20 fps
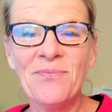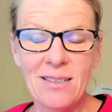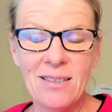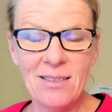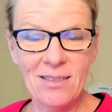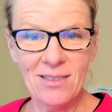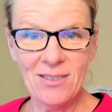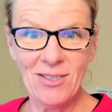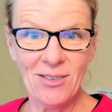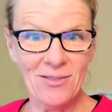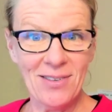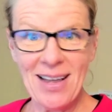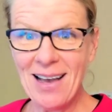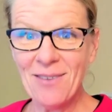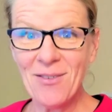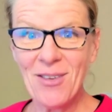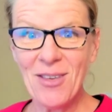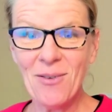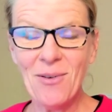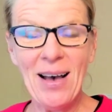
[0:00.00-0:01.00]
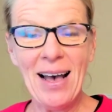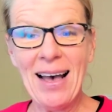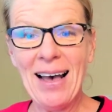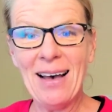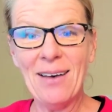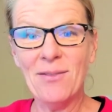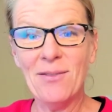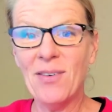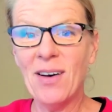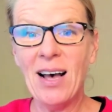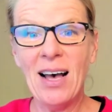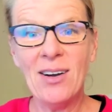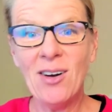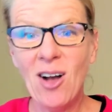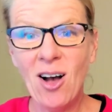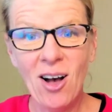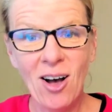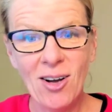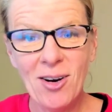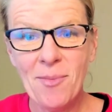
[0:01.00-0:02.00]
So now you have an
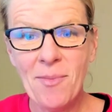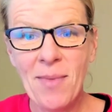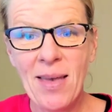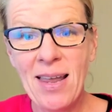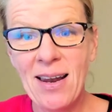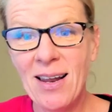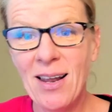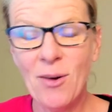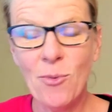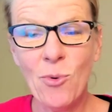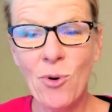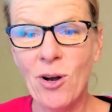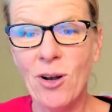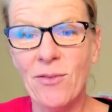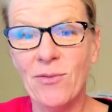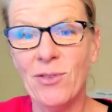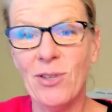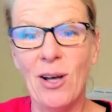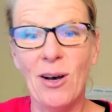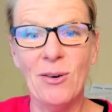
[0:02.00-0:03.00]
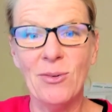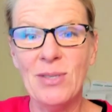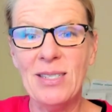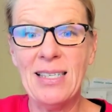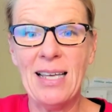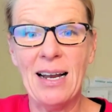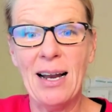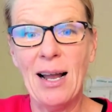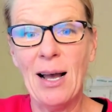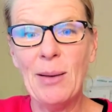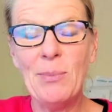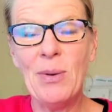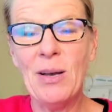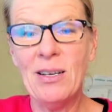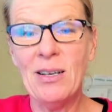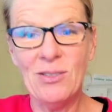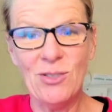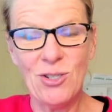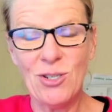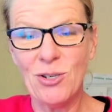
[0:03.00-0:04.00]
automated workflow set up
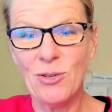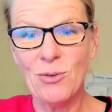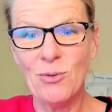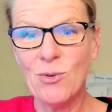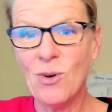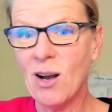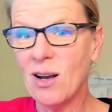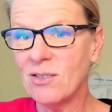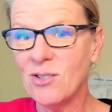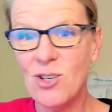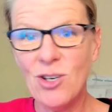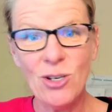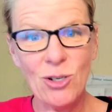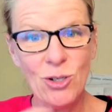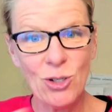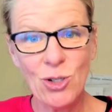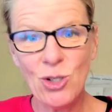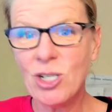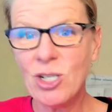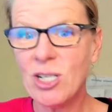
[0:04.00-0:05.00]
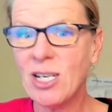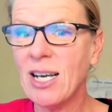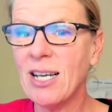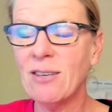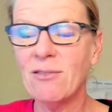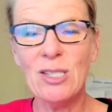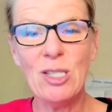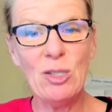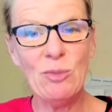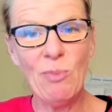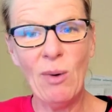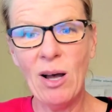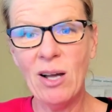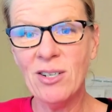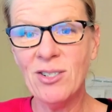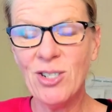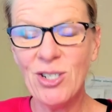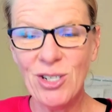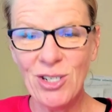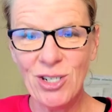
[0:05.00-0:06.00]
to nurture and respond
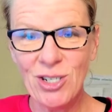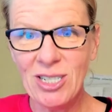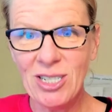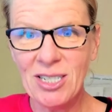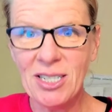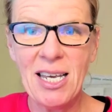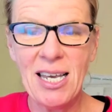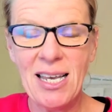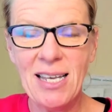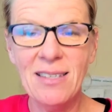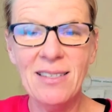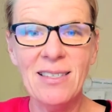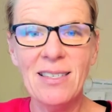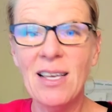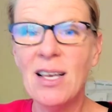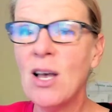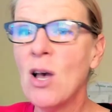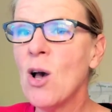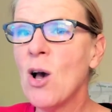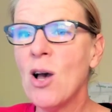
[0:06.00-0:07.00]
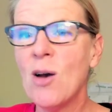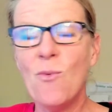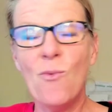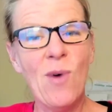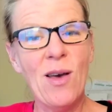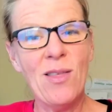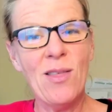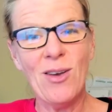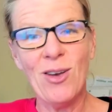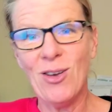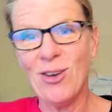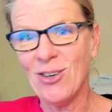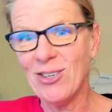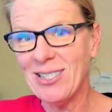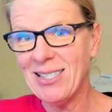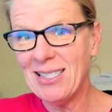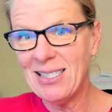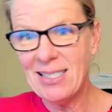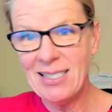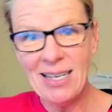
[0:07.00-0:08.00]
to your leads, whether you're
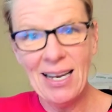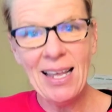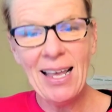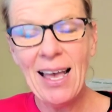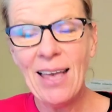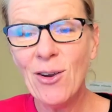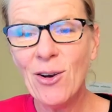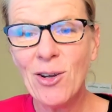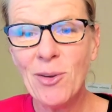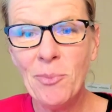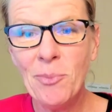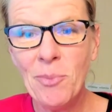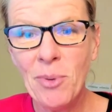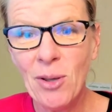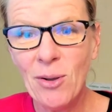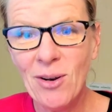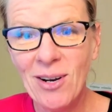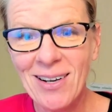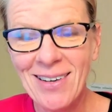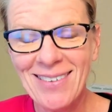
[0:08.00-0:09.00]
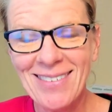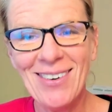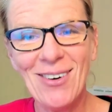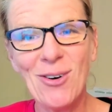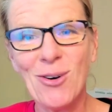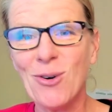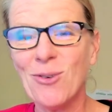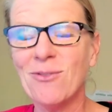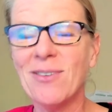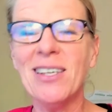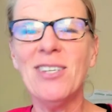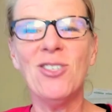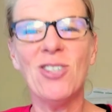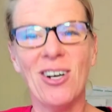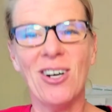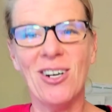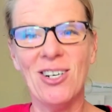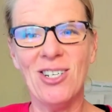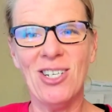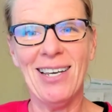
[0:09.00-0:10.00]
sitting at your computer or
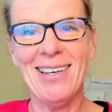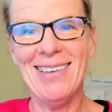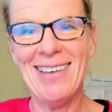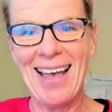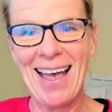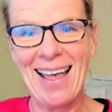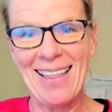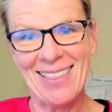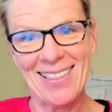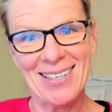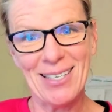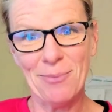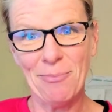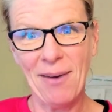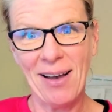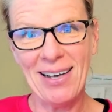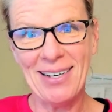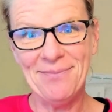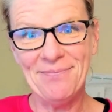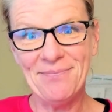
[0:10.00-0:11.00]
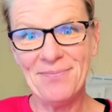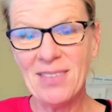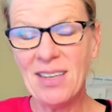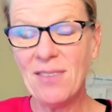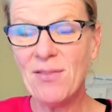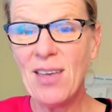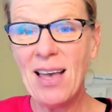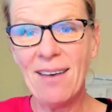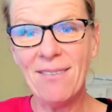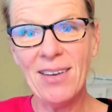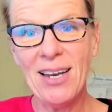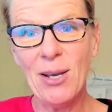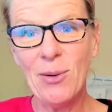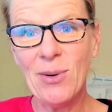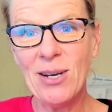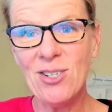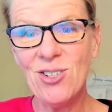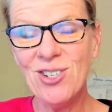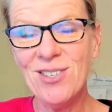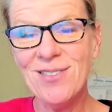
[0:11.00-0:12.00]
recharging at the spa. If you have any
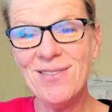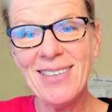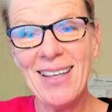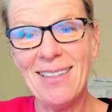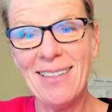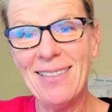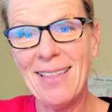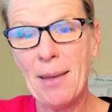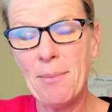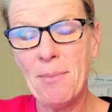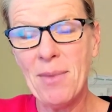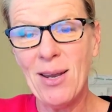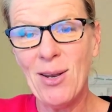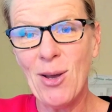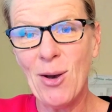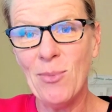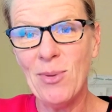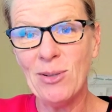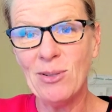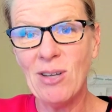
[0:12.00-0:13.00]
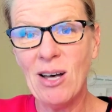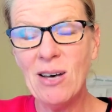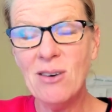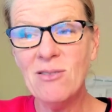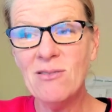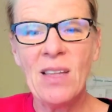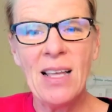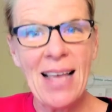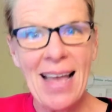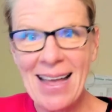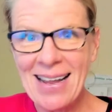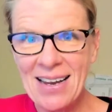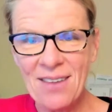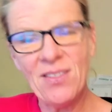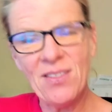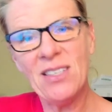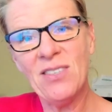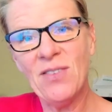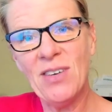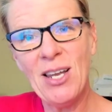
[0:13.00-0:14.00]
questions, let me know below. And if
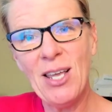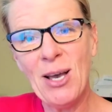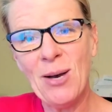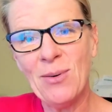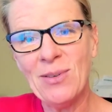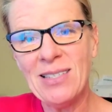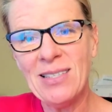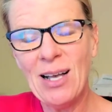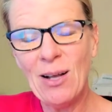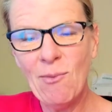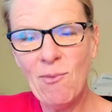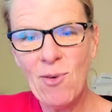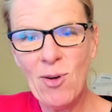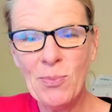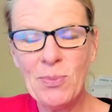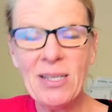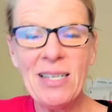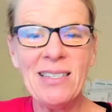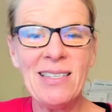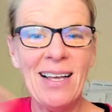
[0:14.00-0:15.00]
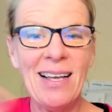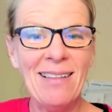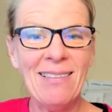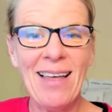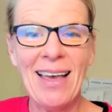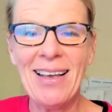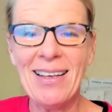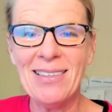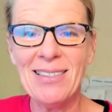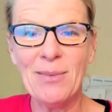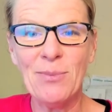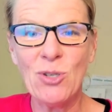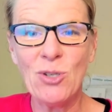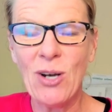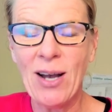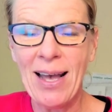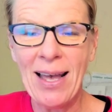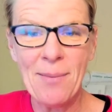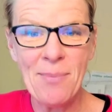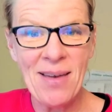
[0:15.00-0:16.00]
this video was helpful, please hit like and
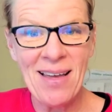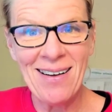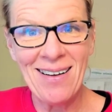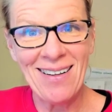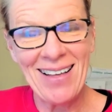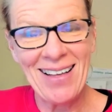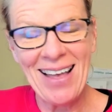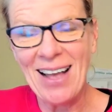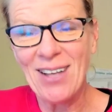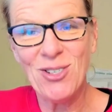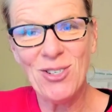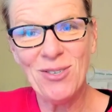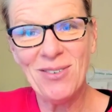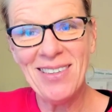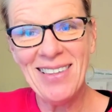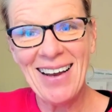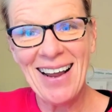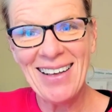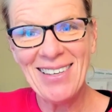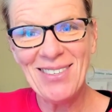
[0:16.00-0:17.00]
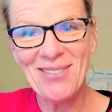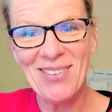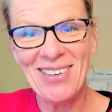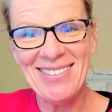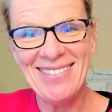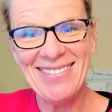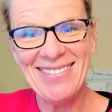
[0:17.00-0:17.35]
subscribe, and I'll catch you in the next one.